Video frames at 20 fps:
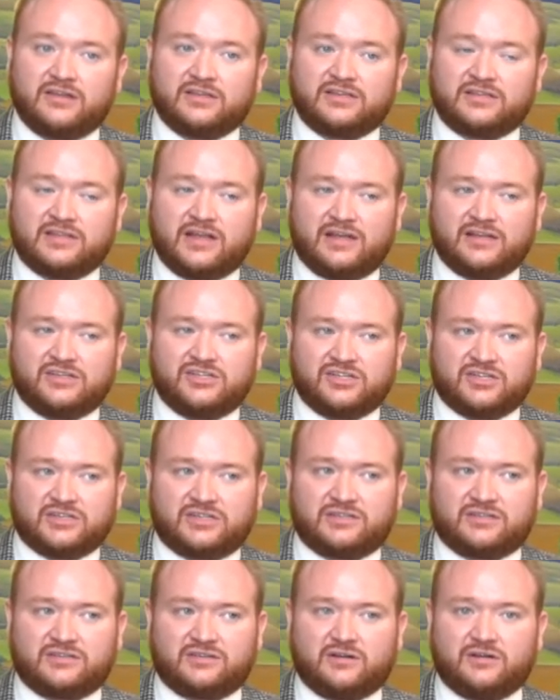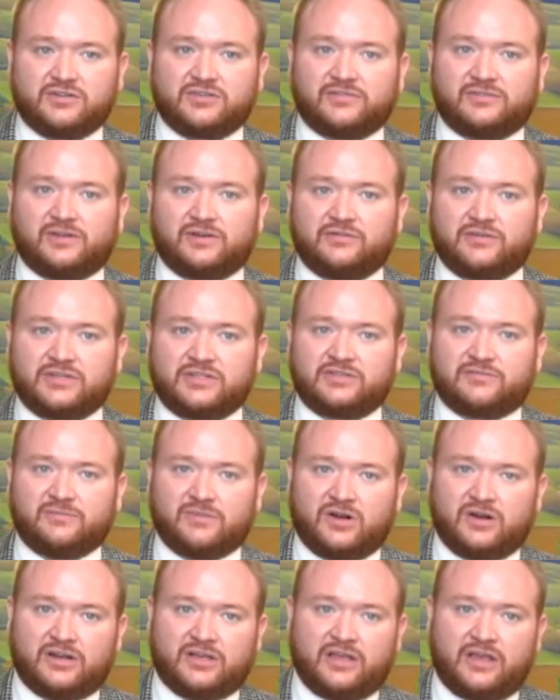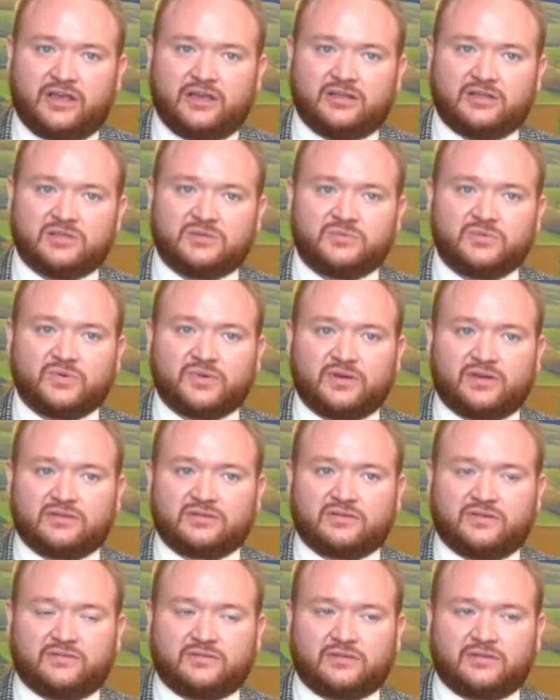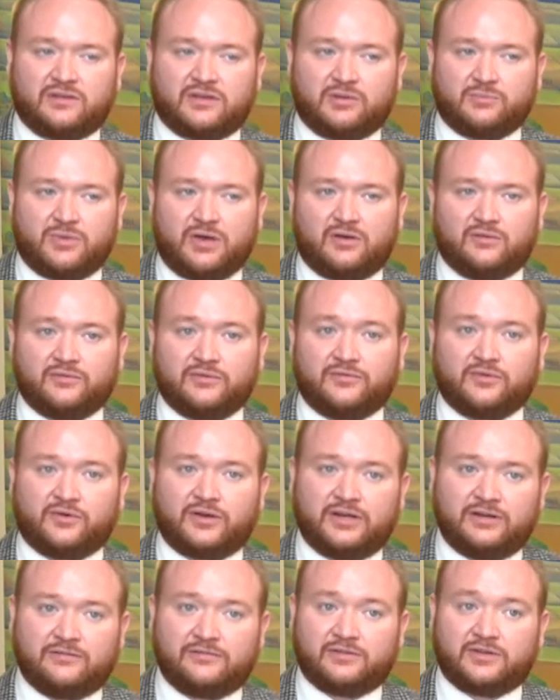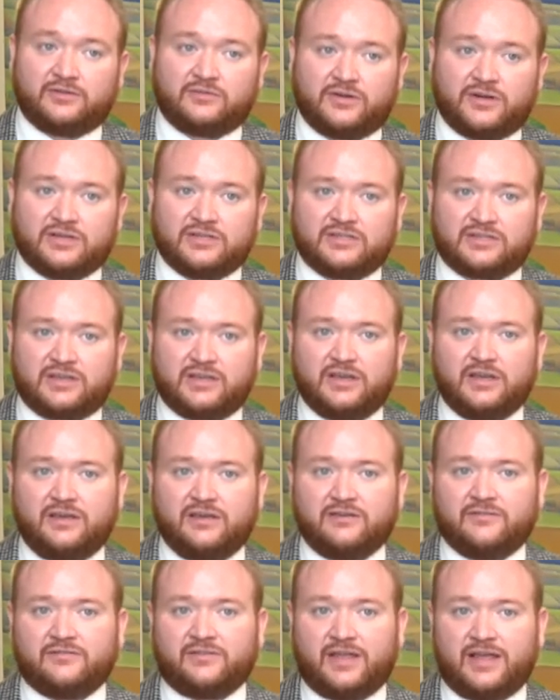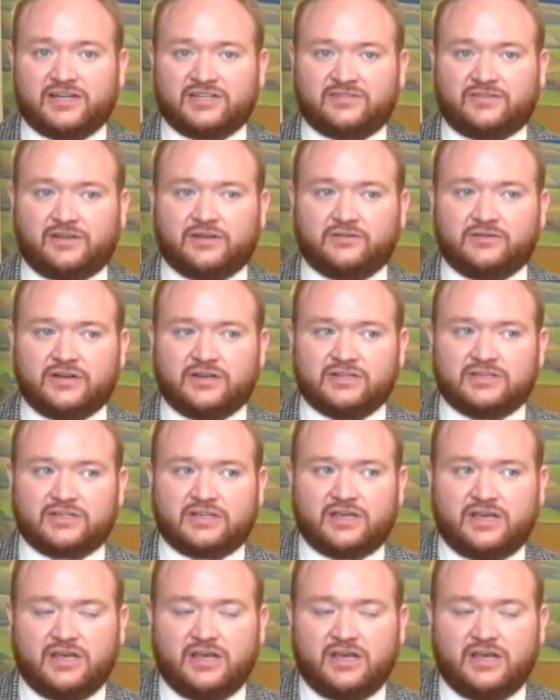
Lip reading: It's not just surge flood risk from hurricanes, but we also have to think about riverine flood risk, flash flood risk,